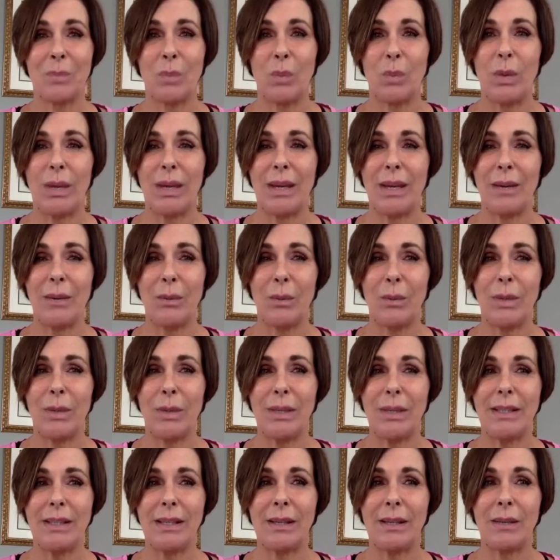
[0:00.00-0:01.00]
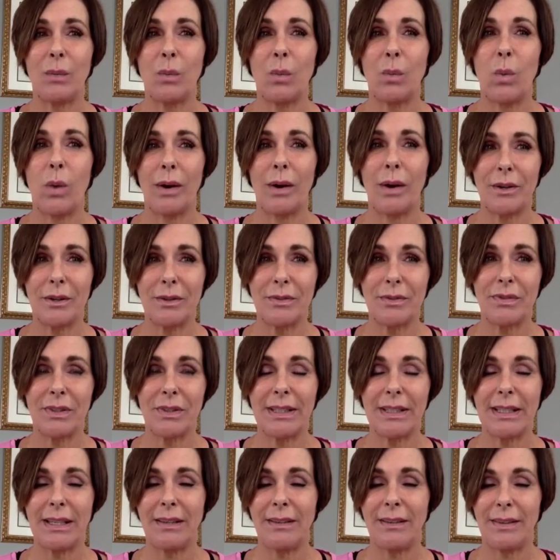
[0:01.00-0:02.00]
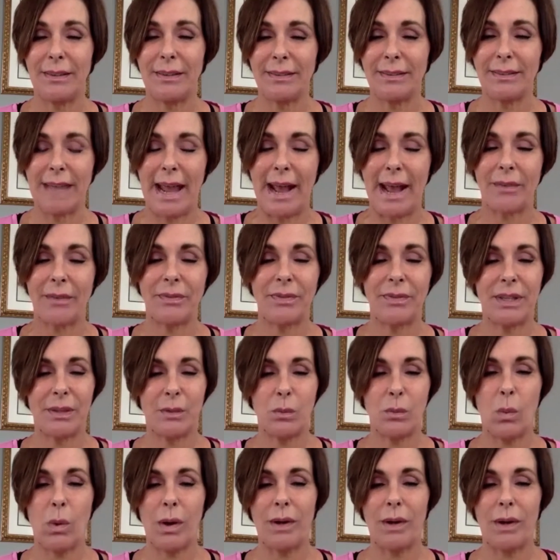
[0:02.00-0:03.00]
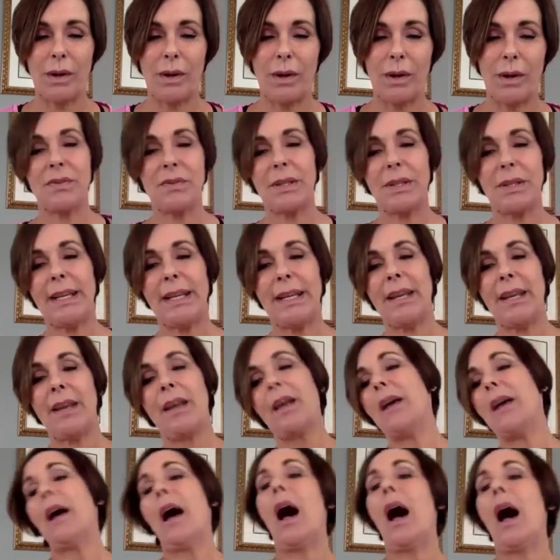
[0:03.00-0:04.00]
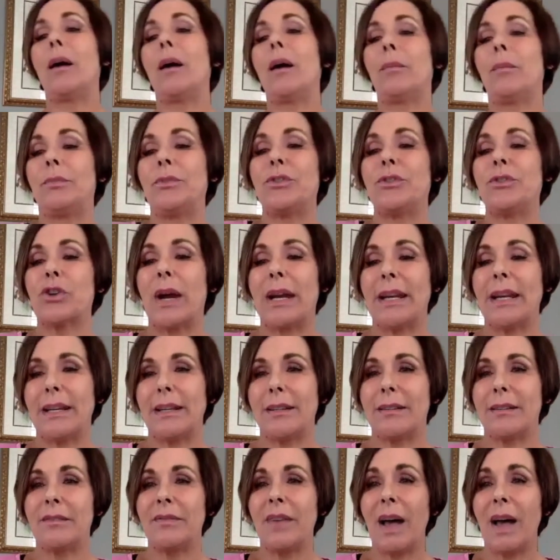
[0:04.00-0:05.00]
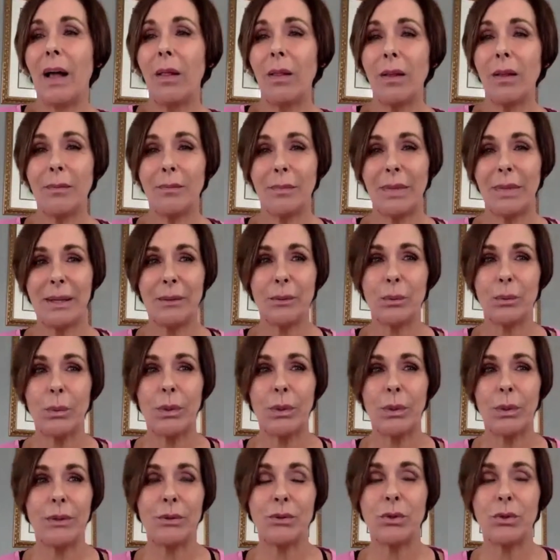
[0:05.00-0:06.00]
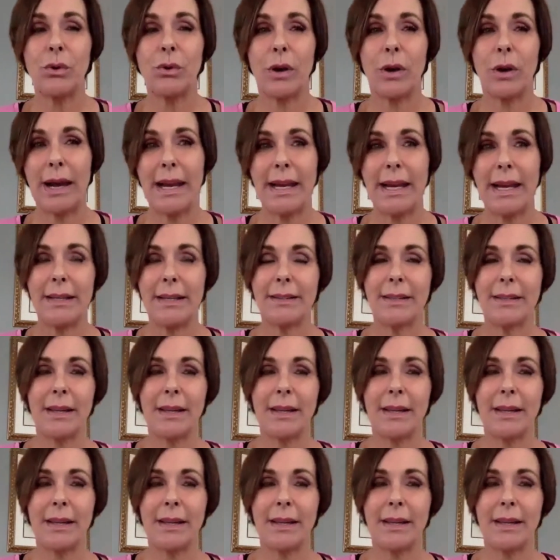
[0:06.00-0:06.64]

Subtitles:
We did wonderfully. The staff did wonderfully. Training development was great.